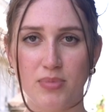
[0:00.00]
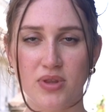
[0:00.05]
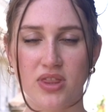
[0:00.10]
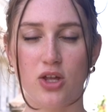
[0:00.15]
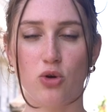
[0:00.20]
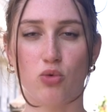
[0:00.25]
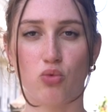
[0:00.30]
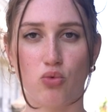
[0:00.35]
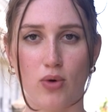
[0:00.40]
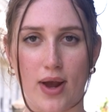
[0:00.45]
but
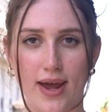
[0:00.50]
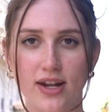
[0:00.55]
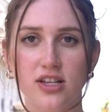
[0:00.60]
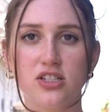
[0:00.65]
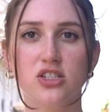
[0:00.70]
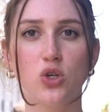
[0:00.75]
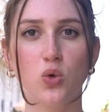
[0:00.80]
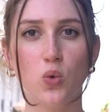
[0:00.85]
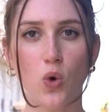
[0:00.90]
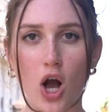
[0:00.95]
then right
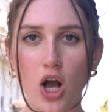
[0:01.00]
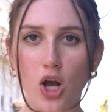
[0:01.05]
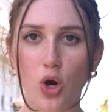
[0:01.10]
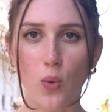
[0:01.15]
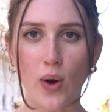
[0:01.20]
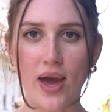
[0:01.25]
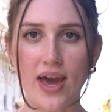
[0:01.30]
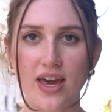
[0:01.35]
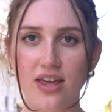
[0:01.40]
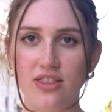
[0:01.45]
as you walk
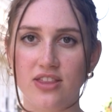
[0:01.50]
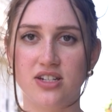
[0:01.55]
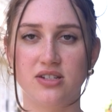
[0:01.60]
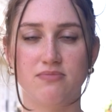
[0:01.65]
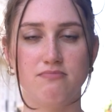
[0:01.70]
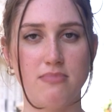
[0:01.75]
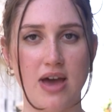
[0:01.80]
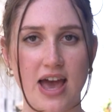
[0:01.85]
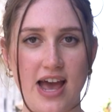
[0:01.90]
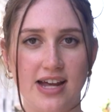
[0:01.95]
away, they
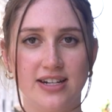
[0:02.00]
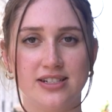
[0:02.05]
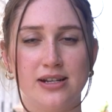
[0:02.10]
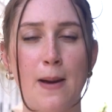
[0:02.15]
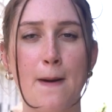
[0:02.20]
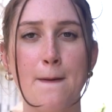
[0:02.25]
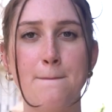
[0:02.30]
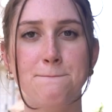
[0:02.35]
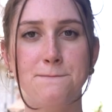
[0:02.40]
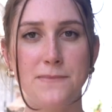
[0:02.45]
demand
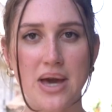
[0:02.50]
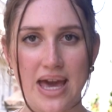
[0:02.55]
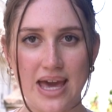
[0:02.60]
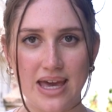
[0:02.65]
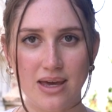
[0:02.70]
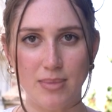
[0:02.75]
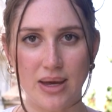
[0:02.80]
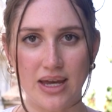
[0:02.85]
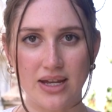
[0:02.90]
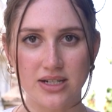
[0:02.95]

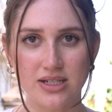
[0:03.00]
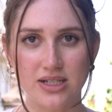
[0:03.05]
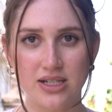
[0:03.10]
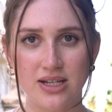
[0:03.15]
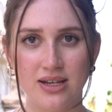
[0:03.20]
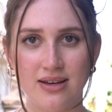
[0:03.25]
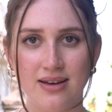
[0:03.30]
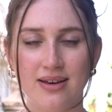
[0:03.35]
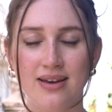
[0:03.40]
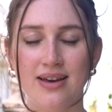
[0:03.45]
payment.
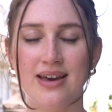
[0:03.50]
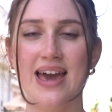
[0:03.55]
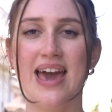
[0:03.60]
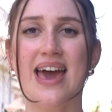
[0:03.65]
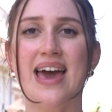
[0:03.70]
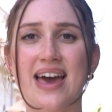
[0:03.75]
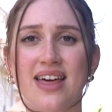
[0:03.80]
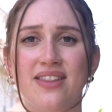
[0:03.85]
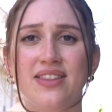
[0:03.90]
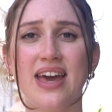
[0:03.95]

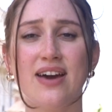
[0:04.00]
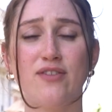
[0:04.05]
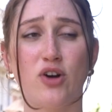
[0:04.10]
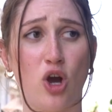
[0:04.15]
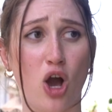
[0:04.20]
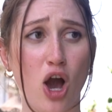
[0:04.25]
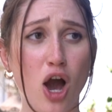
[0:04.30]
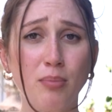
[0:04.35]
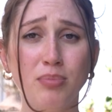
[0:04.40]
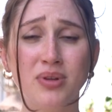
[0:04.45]
And they have
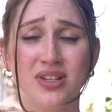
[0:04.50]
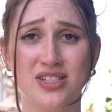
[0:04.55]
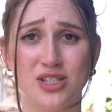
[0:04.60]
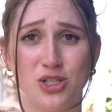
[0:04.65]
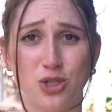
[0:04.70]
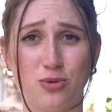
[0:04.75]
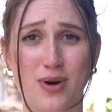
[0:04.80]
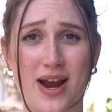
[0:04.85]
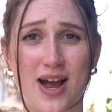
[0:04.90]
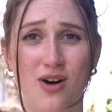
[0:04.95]

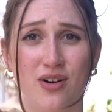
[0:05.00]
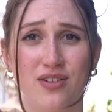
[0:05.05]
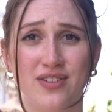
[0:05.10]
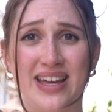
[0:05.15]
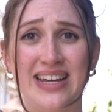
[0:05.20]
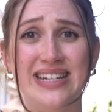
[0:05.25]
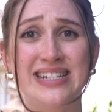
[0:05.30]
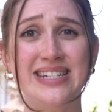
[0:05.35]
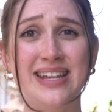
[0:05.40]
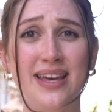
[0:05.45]
accomplices around
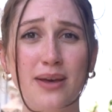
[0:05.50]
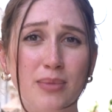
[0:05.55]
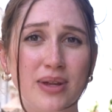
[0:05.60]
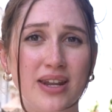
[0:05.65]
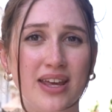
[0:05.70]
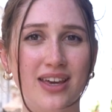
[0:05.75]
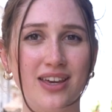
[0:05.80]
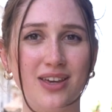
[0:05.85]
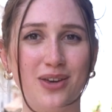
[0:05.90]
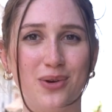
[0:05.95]
that
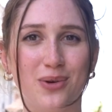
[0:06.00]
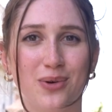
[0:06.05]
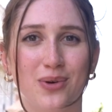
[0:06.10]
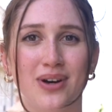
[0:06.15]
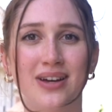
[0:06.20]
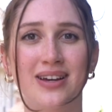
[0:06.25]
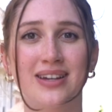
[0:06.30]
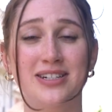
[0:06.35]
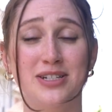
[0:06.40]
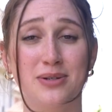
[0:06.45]
intimidate
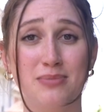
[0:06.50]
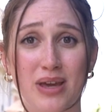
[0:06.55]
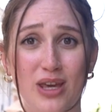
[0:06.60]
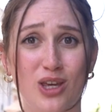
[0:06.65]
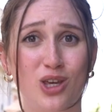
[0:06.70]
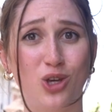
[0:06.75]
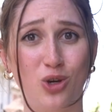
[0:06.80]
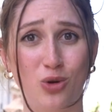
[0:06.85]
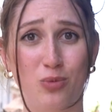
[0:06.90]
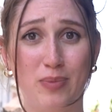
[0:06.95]
you to
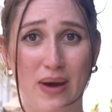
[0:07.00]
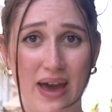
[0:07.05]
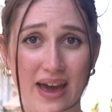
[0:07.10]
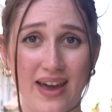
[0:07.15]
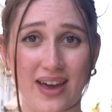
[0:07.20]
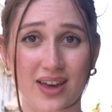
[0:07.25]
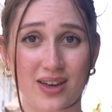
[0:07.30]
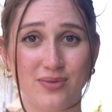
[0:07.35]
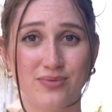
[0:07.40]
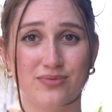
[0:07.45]
make you
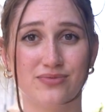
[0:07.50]
pay.